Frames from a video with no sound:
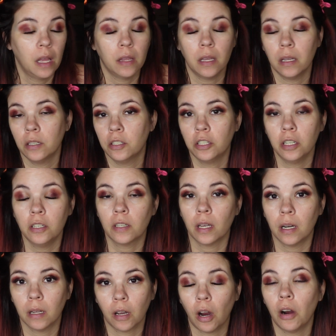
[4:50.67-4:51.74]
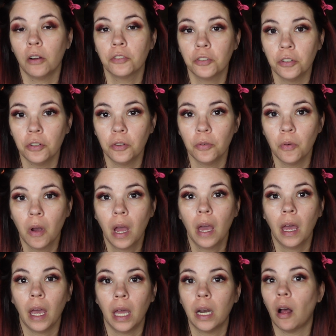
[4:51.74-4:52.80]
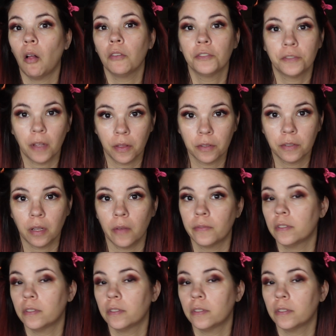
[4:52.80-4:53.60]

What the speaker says: then she's gonna curse you and all this other stuff.